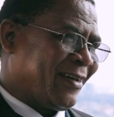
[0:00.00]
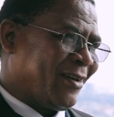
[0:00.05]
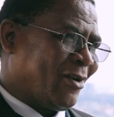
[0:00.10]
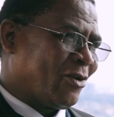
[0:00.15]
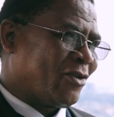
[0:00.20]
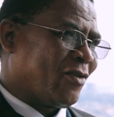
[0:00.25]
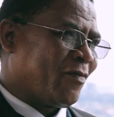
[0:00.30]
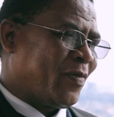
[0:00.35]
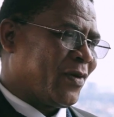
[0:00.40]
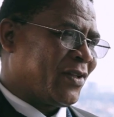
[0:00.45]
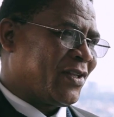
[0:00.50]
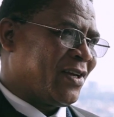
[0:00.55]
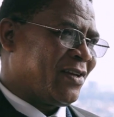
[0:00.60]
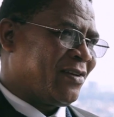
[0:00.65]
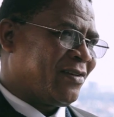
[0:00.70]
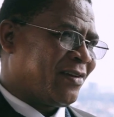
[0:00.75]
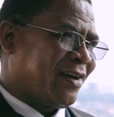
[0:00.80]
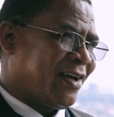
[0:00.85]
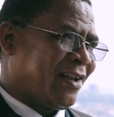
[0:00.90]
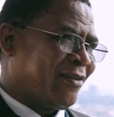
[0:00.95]
lot of
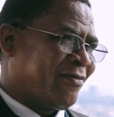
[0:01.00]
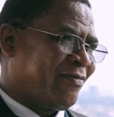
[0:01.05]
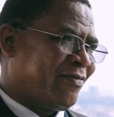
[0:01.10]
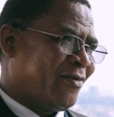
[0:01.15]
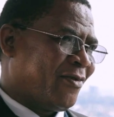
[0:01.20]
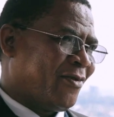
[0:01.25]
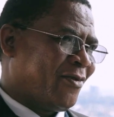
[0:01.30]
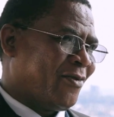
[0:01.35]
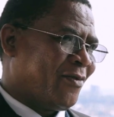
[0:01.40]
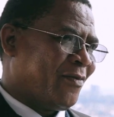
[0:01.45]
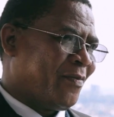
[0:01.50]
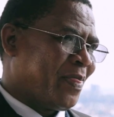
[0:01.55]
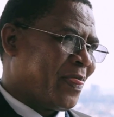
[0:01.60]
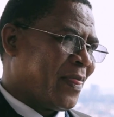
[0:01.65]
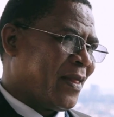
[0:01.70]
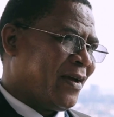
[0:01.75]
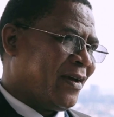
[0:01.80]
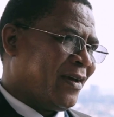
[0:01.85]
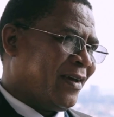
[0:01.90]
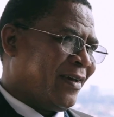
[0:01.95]
potential for
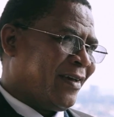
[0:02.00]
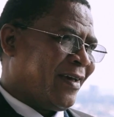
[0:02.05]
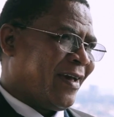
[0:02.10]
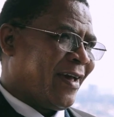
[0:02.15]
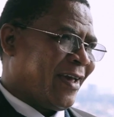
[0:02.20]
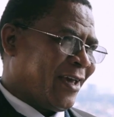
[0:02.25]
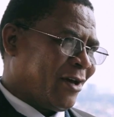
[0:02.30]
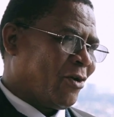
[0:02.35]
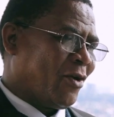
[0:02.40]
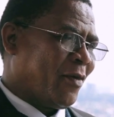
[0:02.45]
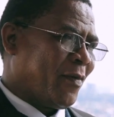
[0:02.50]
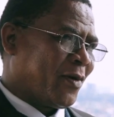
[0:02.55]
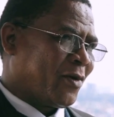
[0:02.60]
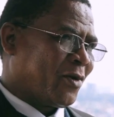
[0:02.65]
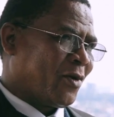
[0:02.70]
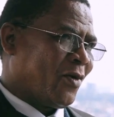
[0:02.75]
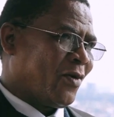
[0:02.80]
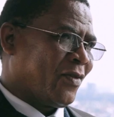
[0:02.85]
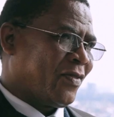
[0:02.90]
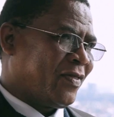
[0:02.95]
uh, economic
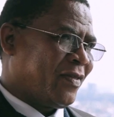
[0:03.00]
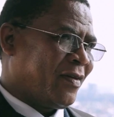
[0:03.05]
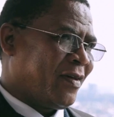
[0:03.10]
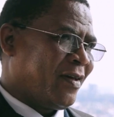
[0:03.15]
growth.